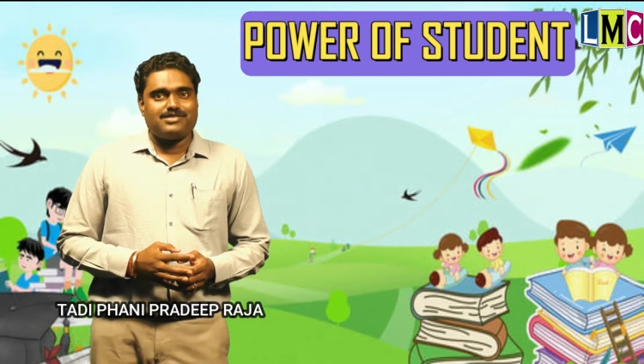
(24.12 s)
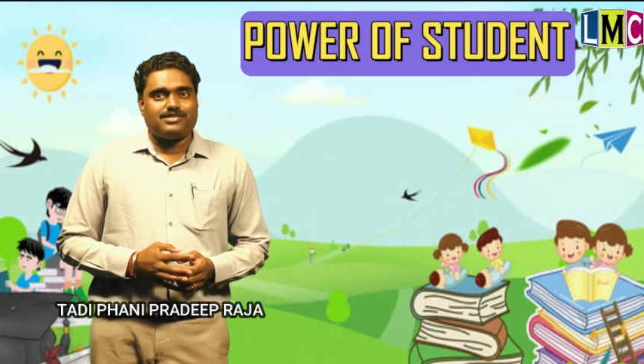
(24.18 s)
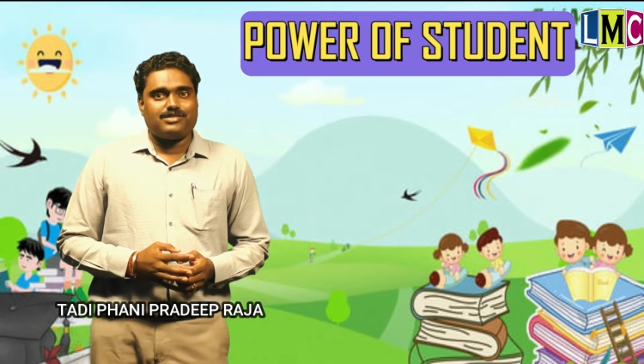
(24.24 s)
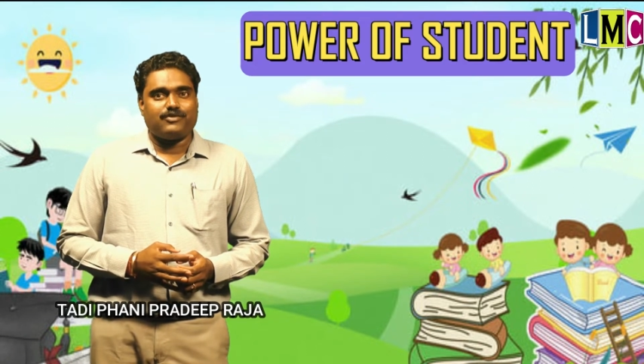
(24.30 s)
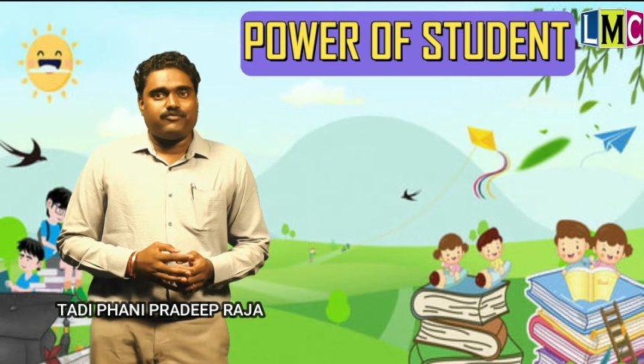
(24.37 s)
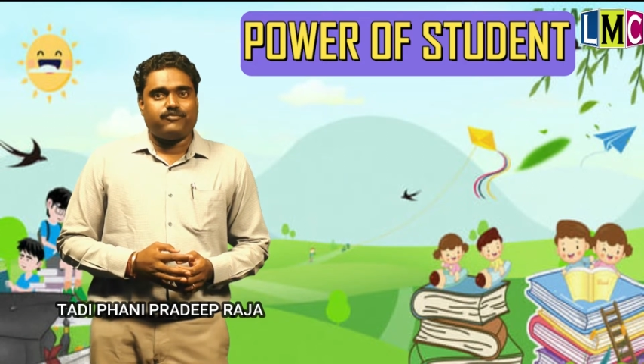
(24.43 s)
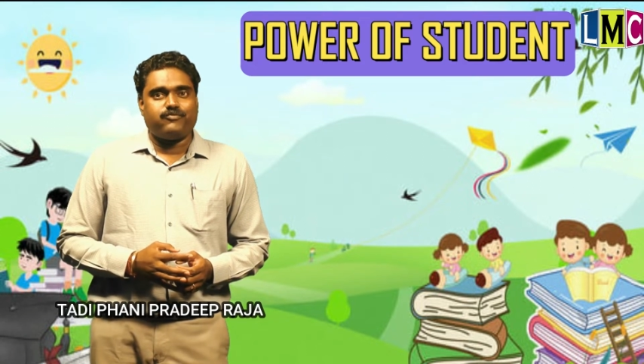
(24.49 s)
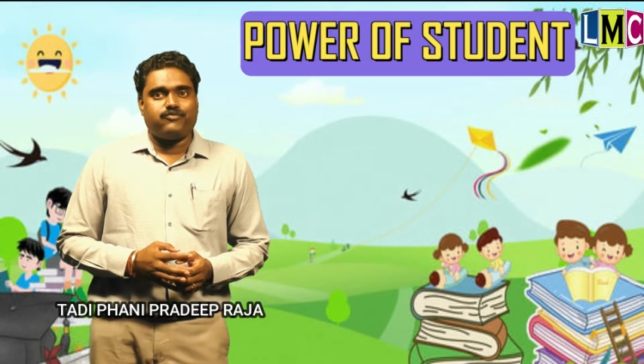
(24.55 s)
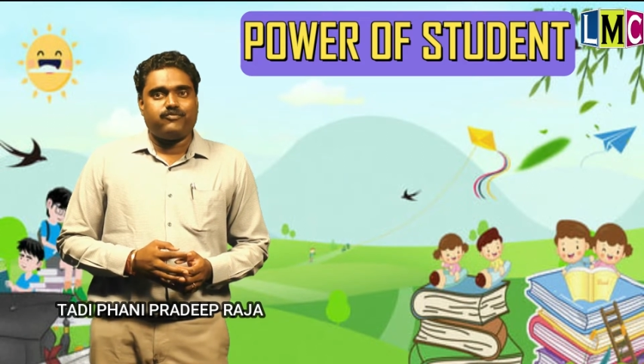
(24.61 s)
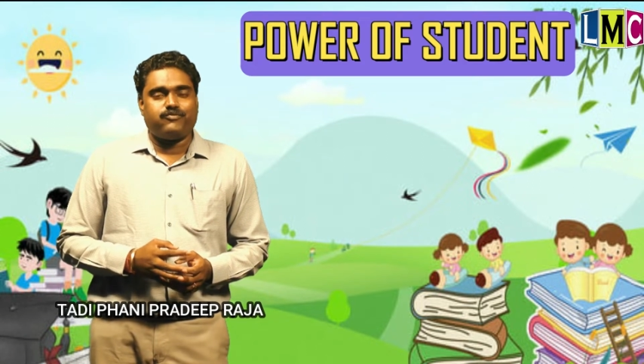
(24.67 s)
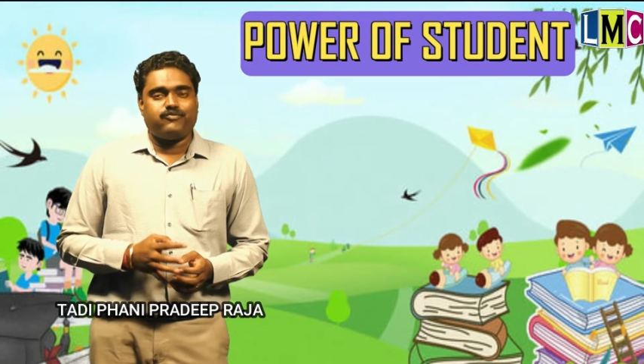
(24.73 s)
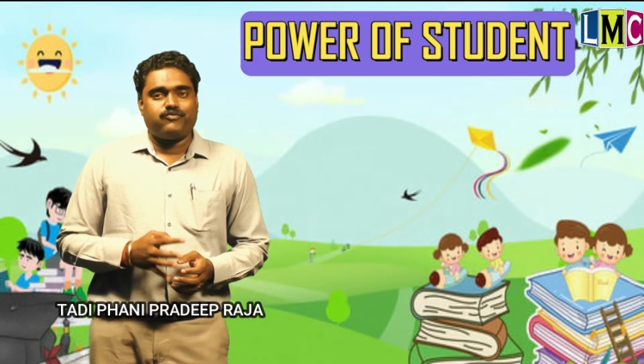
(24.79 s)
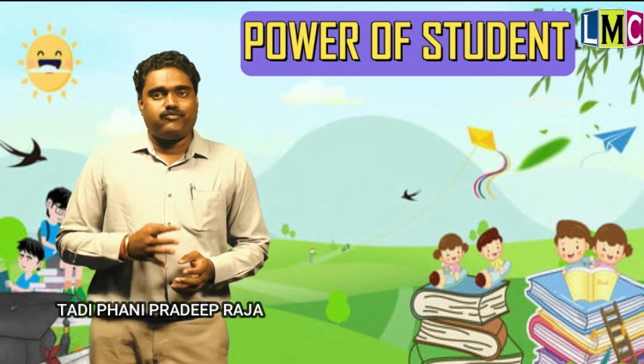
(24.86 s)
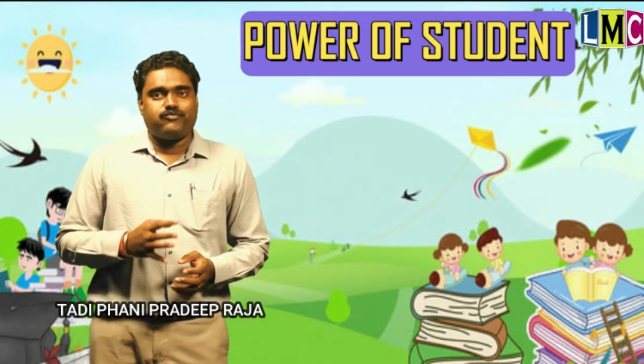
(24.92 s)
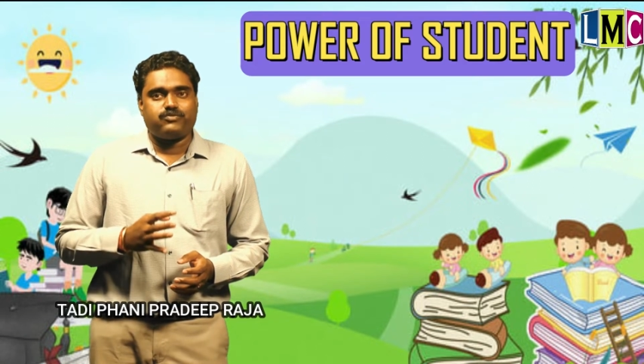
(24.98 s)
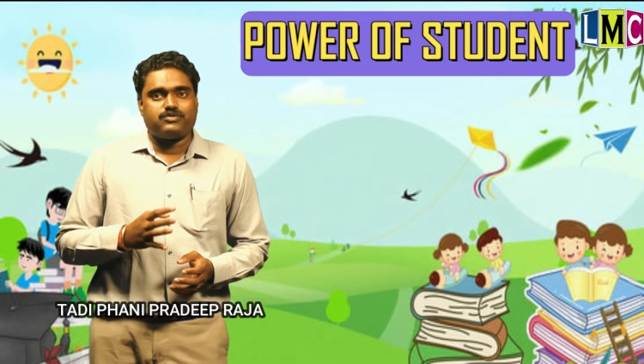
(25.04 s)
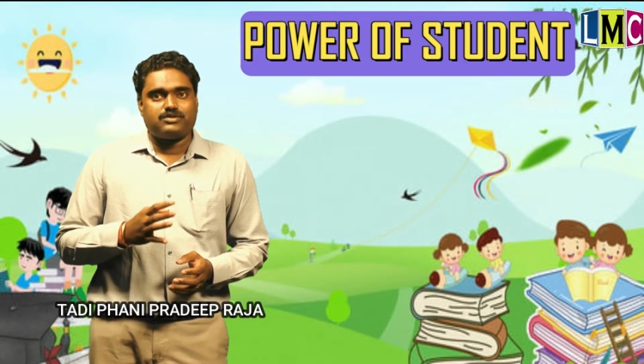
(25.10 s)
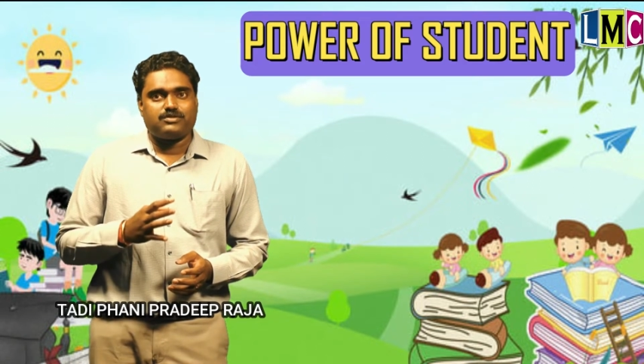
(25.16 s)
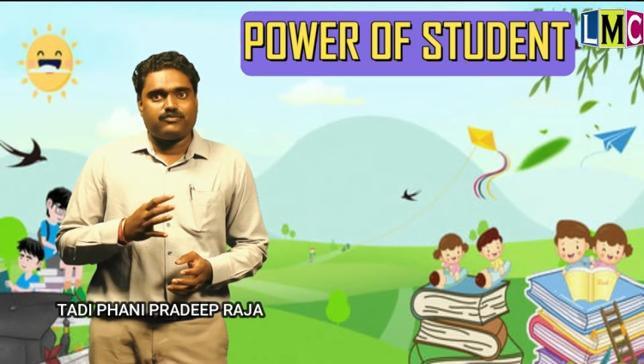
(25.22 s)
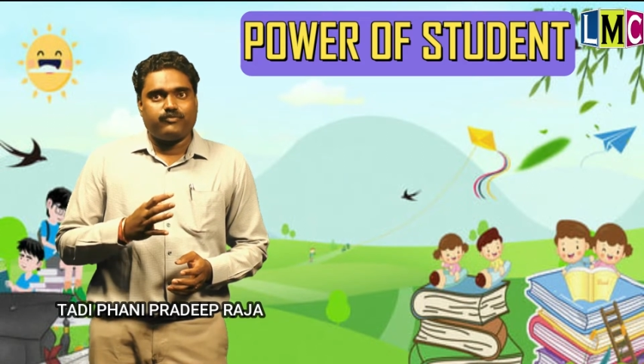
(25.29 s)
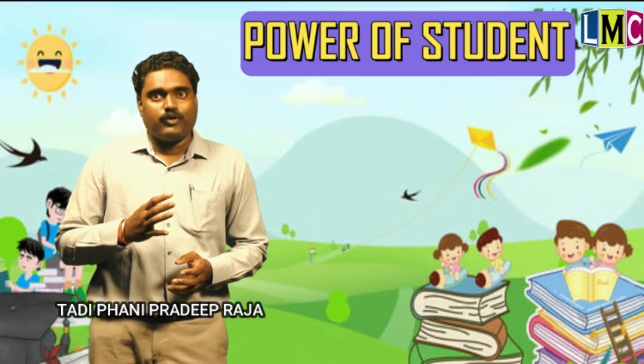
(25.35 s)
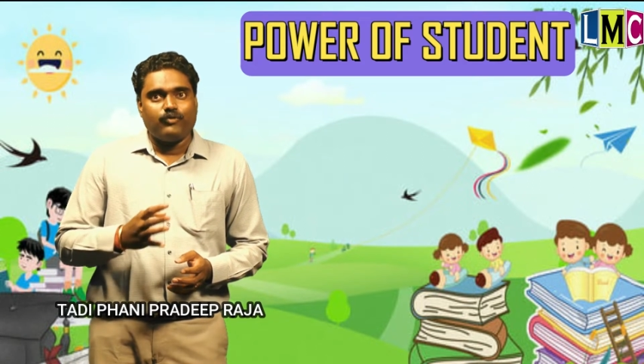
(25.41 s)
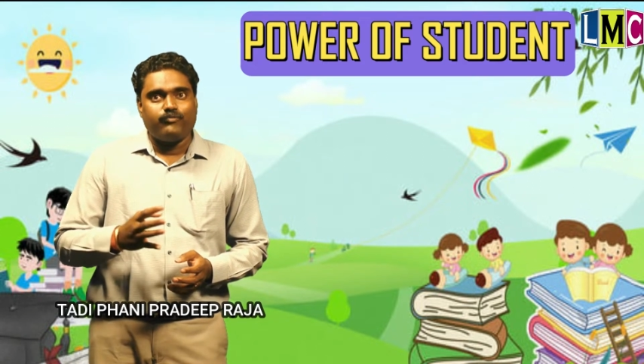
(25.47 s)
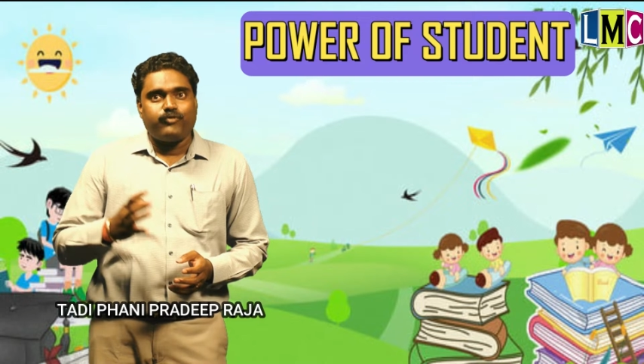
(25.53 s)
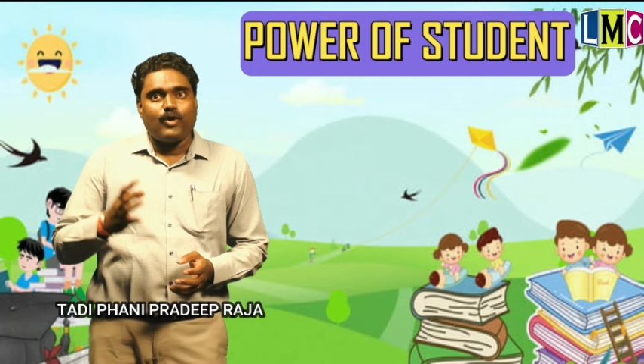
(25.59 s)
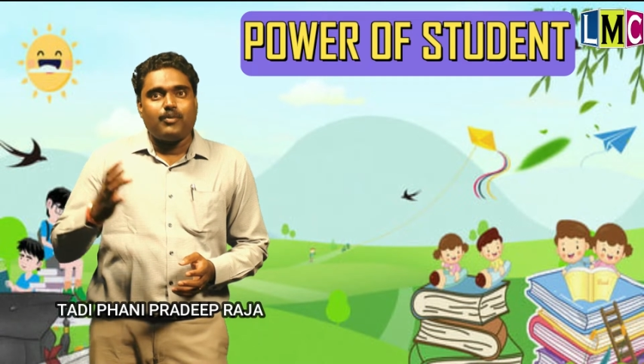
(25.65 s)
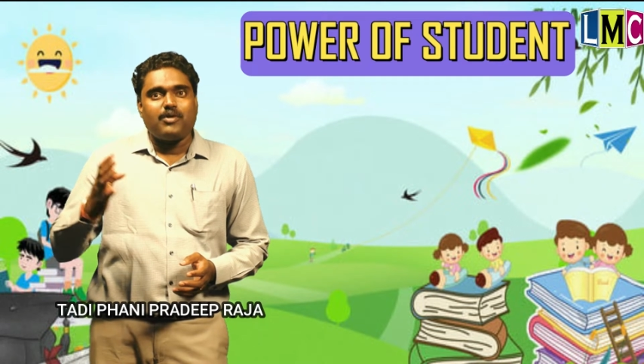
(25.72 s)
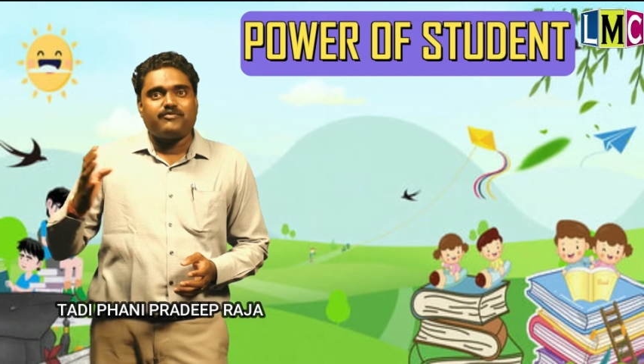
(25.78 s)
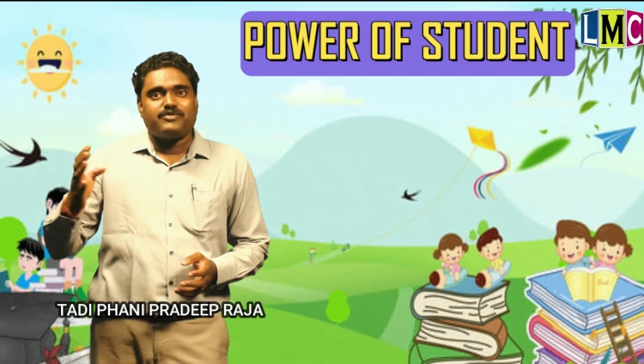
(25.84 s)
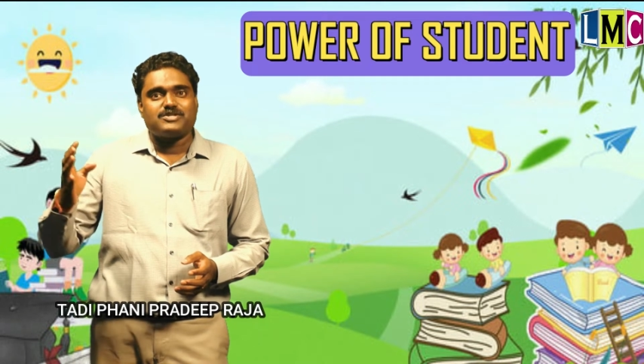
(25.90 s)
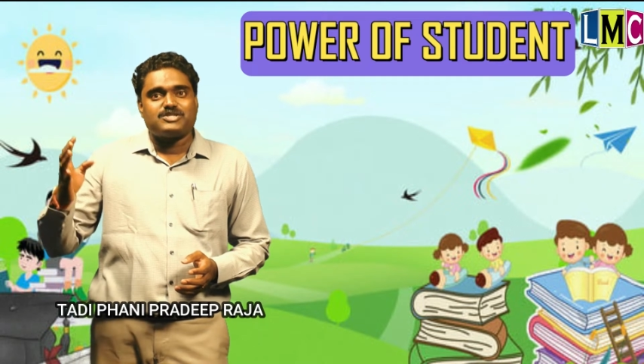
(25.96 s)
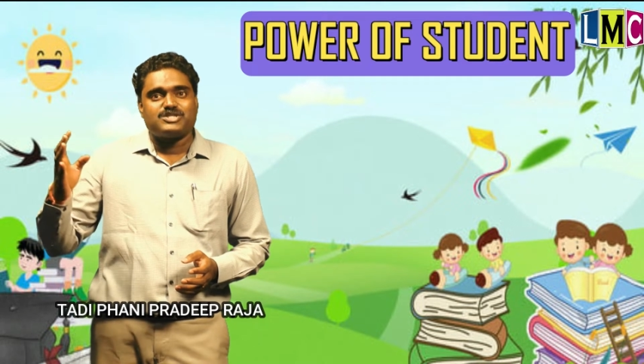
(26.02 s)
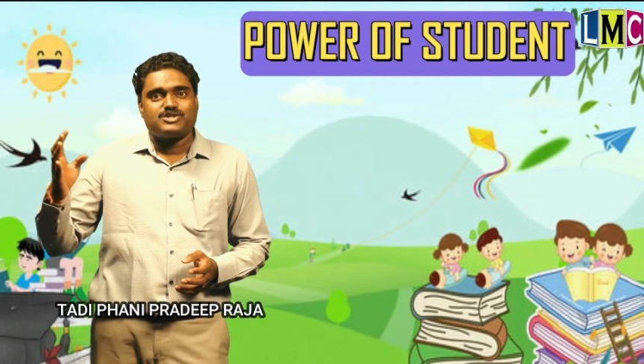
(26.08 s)
The full form
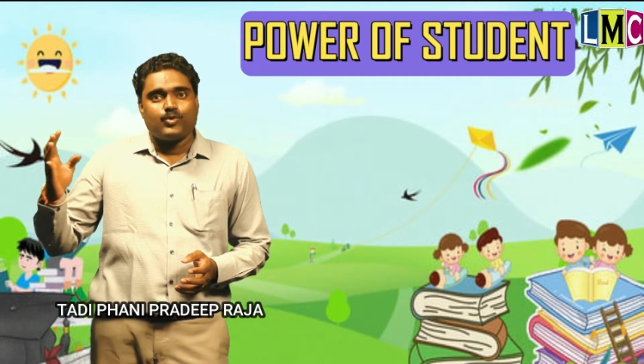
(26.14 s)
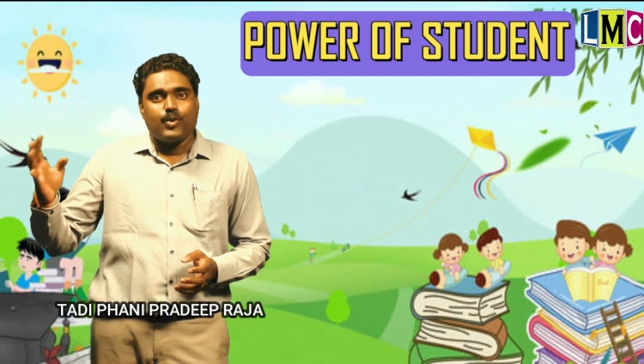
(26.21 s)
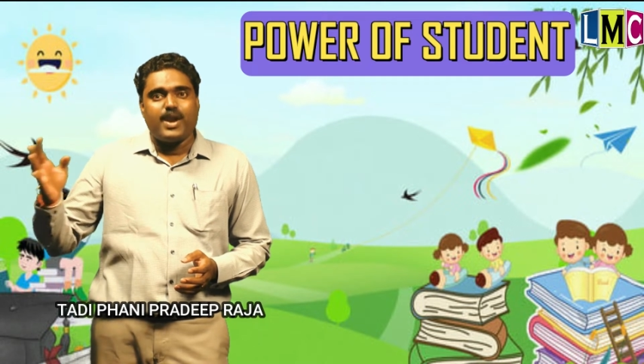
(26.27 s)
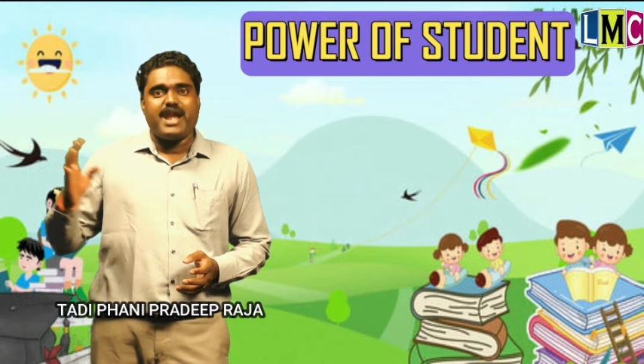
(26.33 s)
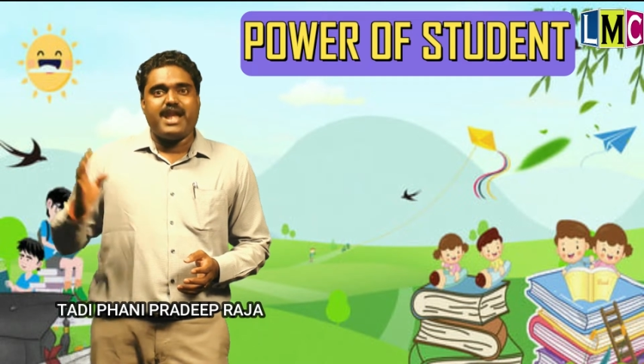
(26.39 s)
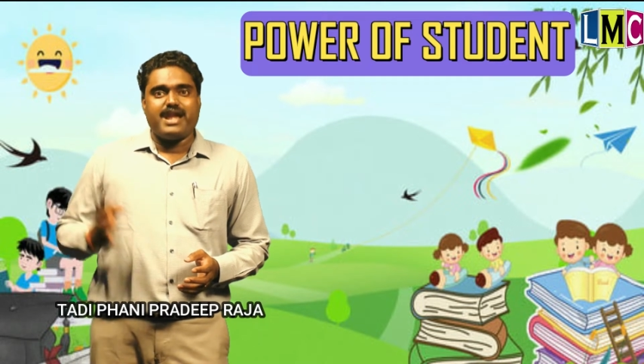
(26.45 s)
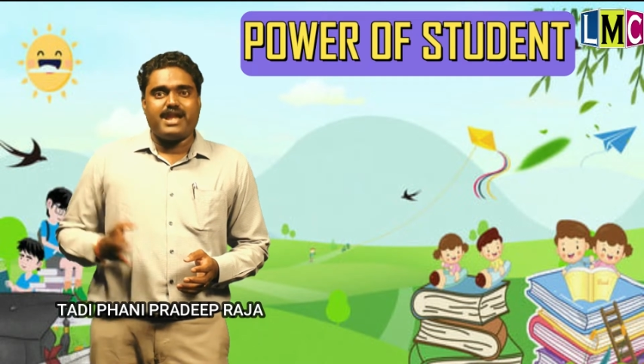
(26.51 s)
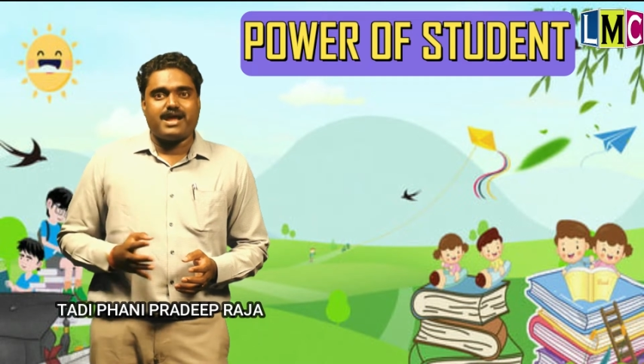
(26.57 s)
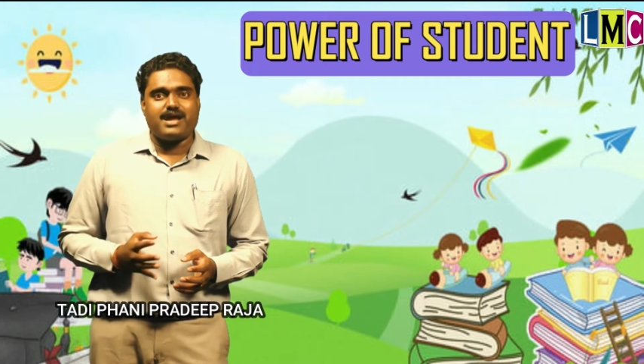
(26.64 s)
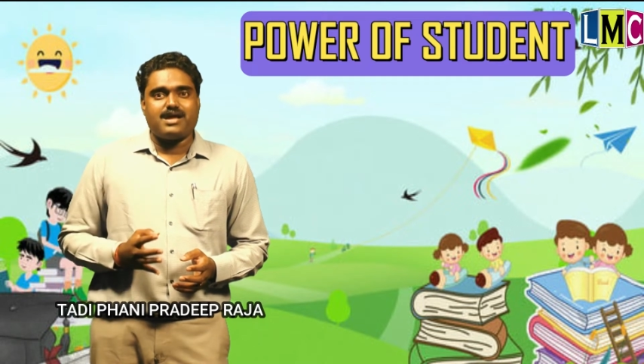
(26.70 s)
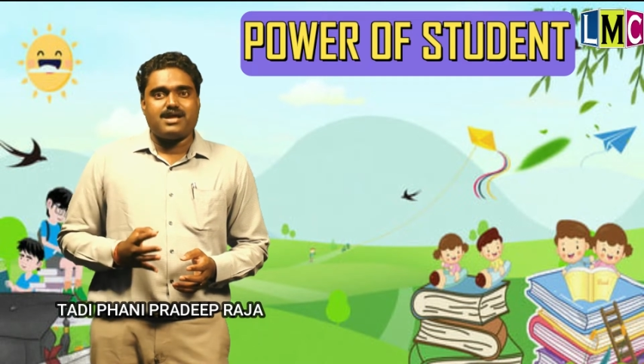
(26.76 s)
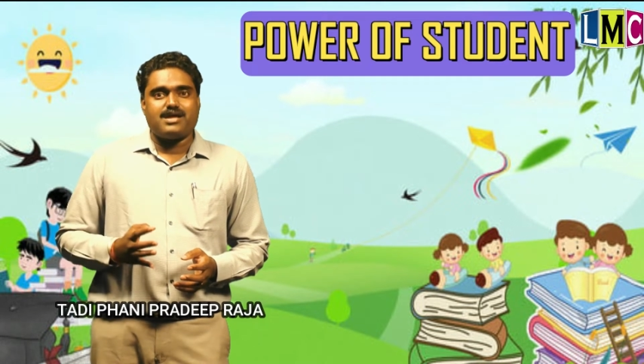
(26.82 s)
of a student